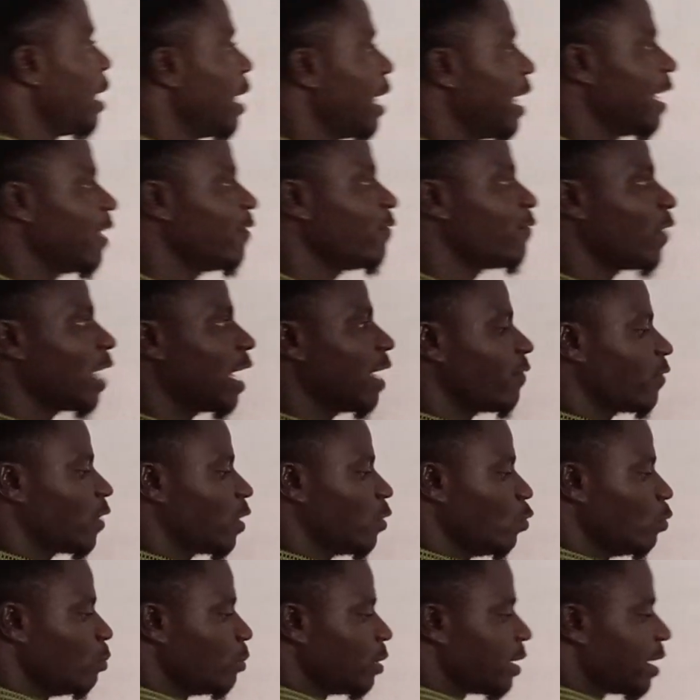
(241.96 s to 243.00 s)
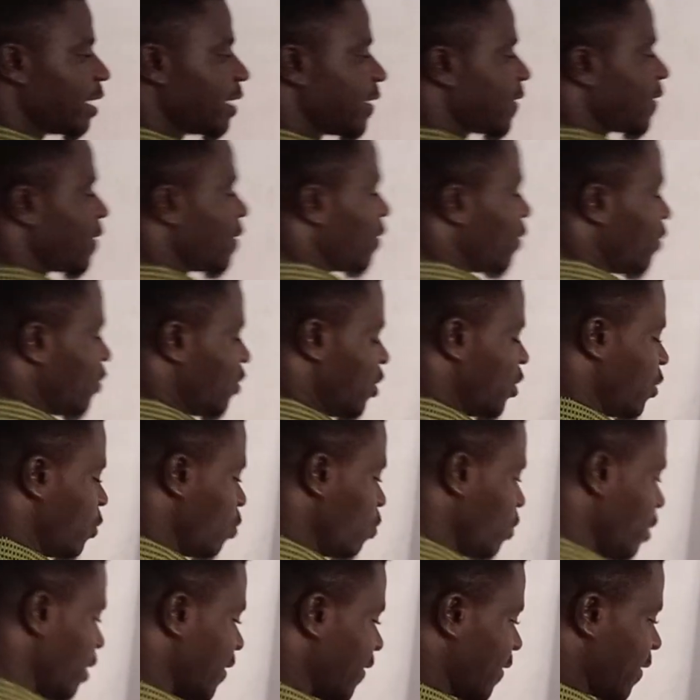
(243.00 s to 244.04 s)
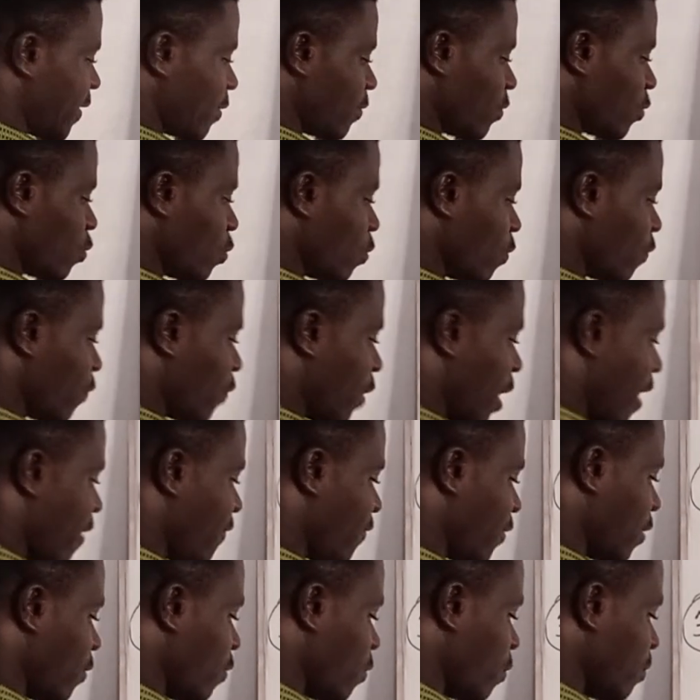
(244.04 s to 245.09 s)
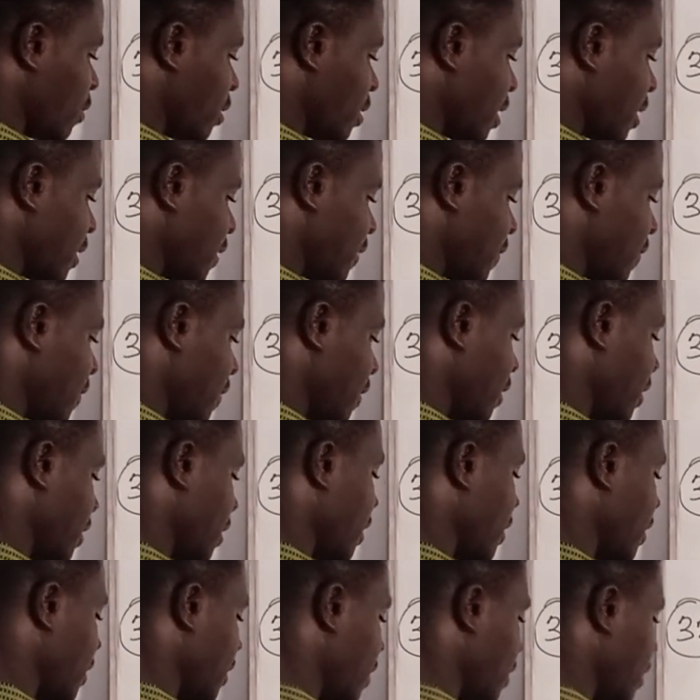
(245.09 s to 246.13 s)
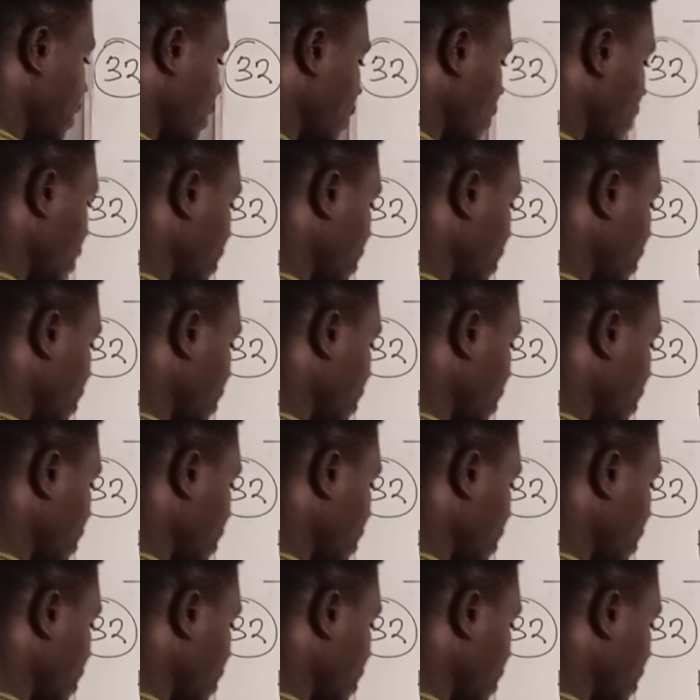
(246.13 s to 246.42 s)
and 5 kilometers due east. So 5 kilometers due